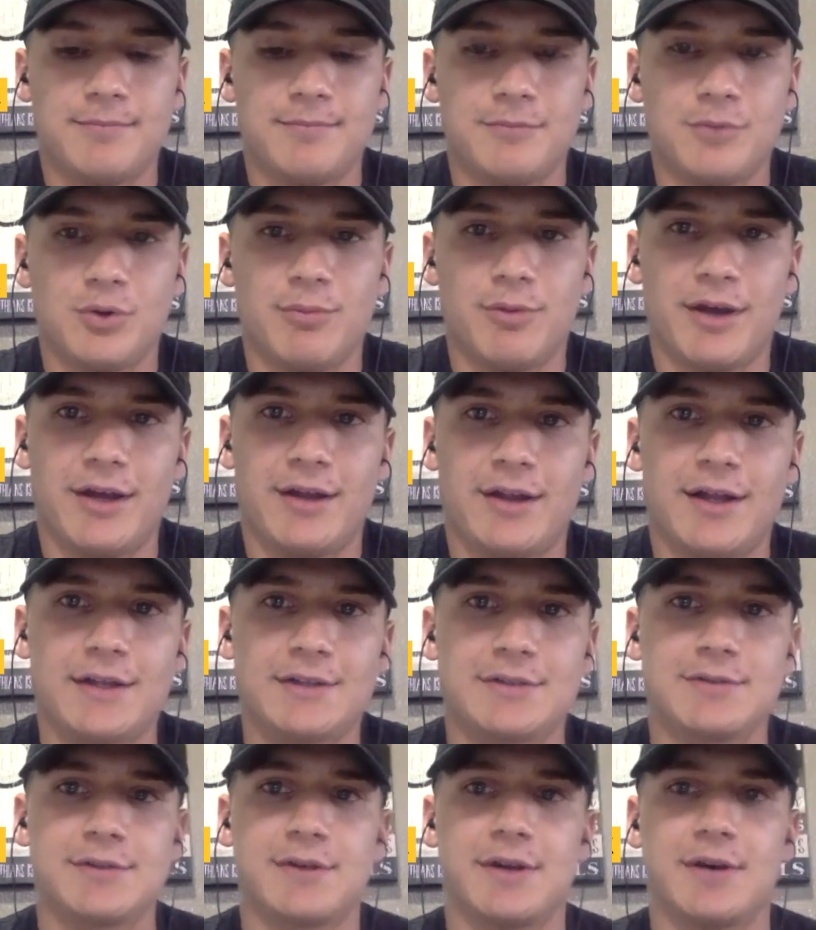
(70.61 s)
When my
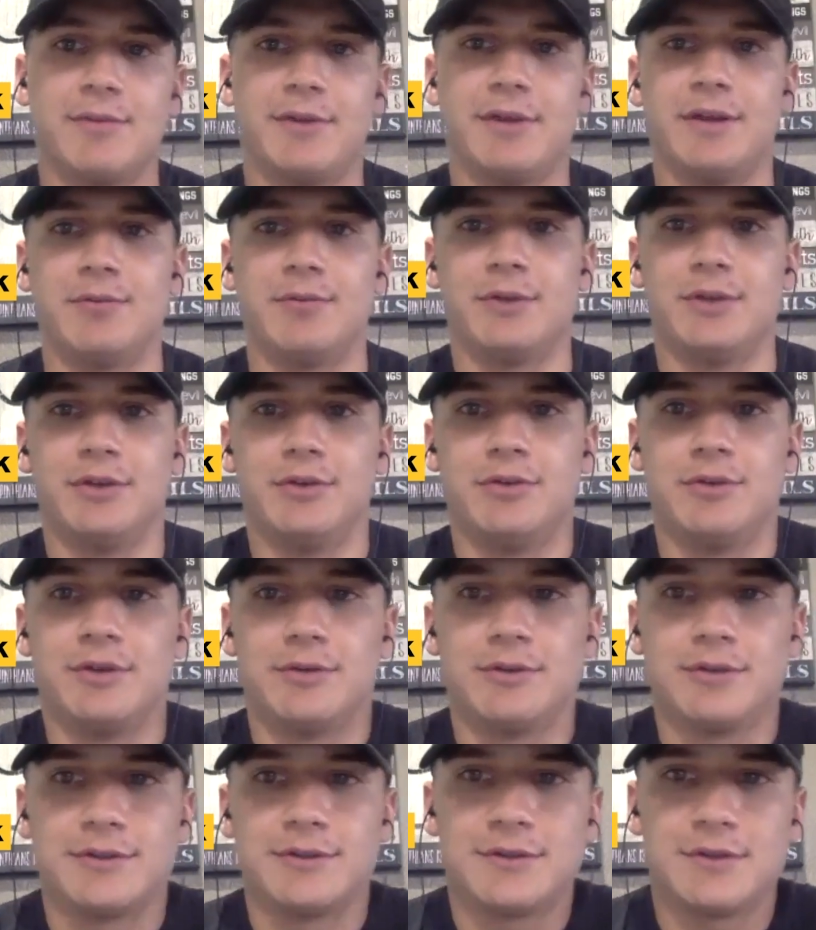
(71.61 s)
class was coming in, we knew
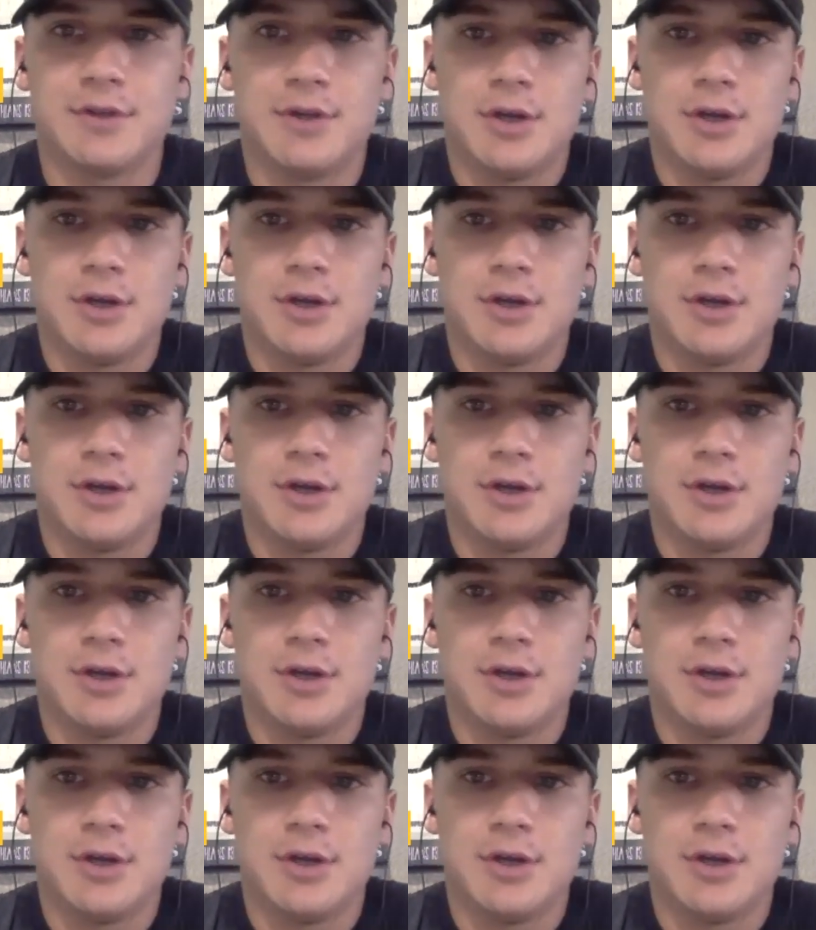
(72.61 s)
there was